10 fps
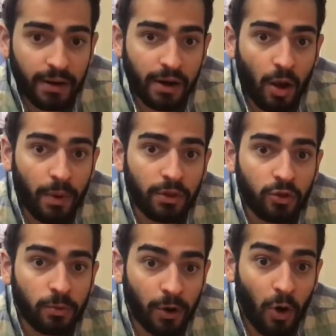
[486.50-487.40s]
really
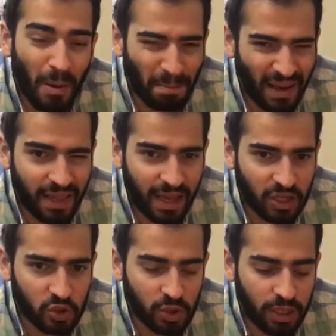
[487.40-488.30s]
recommend you to go and
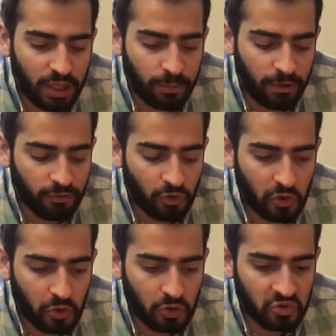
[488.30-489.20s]
play actually
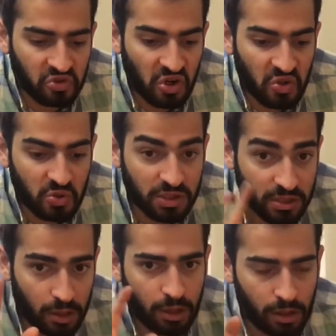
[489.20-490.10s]
before you try to
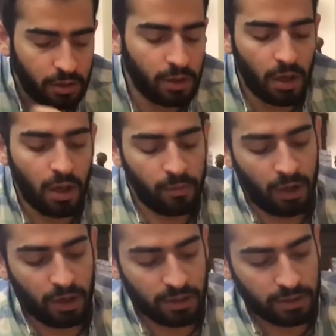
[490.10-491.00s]
study it,
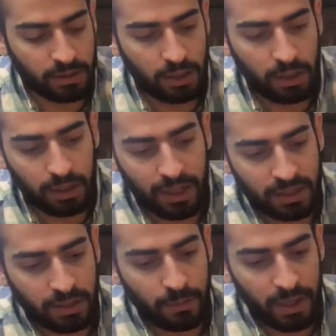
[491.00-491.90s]
because
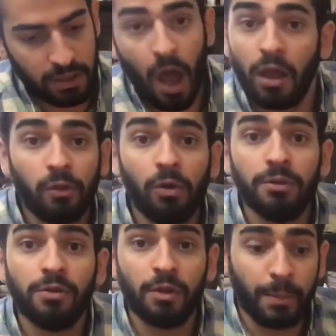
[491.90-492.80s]
that's the best. I
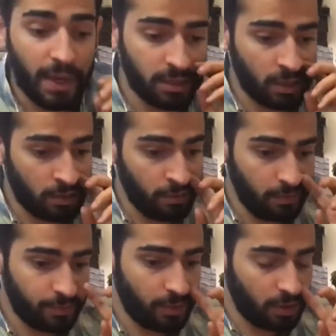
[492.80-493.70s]
told you the basic
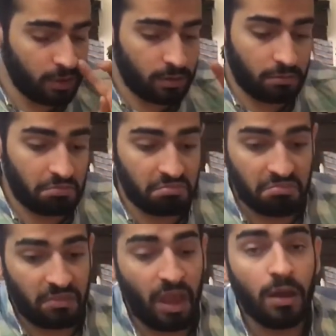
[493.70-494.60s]
rules, but
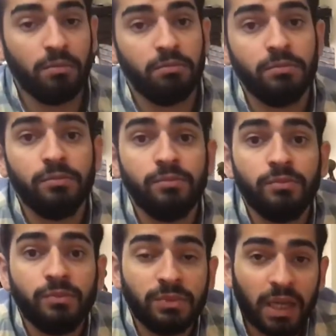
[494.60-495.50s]
yeah,
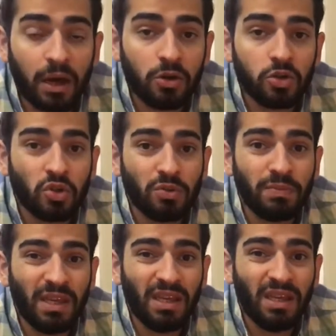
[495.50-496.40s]
now you
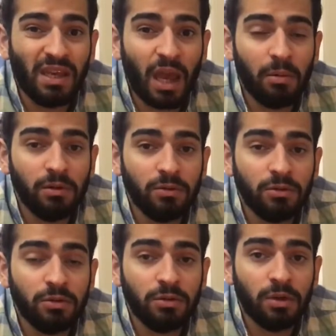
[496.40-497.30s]
should be able
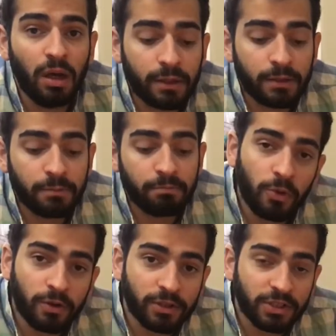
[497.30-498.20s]
to play it. I
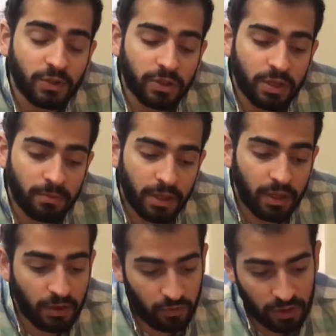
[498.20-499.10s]
hope you understood
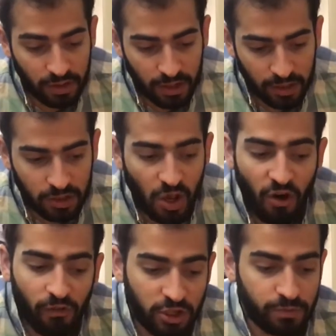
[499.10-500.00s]
something. If you didn't,
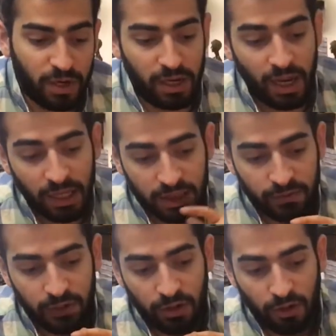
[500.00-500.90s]
watch my
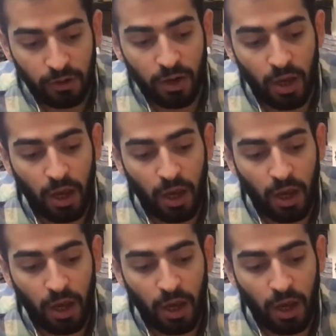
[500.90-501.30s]
next video.